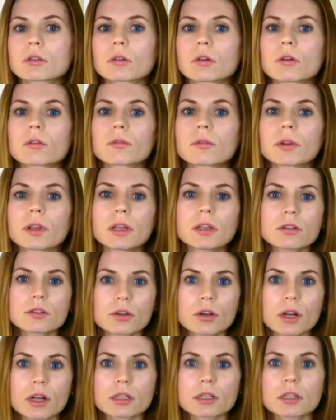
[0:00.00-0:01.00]
of
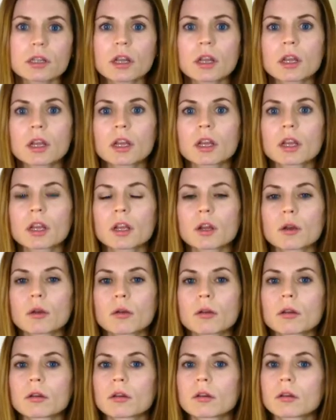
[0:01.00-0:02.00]
interest
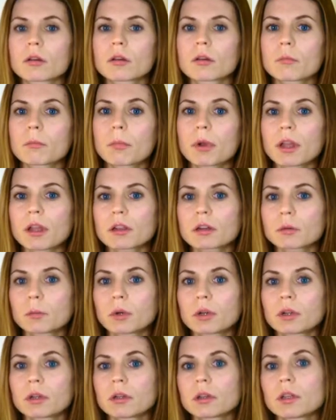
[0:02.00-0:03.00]

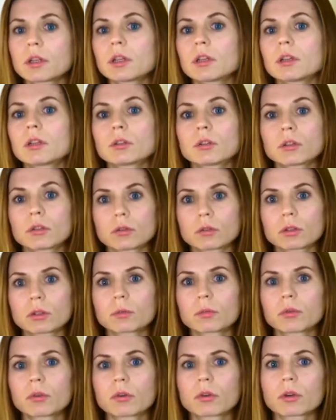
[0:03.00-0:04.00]
payable to
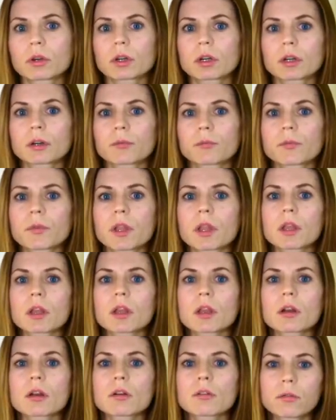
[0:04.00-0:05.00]
the broker.
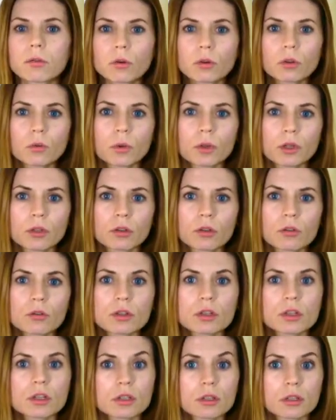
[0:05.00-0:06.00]
Following
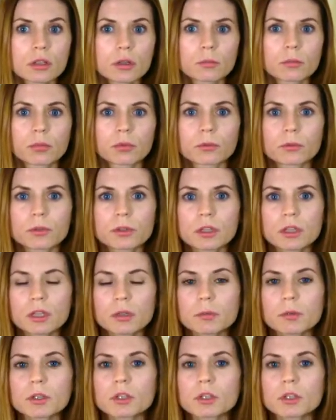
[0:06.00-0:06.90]
those simple tips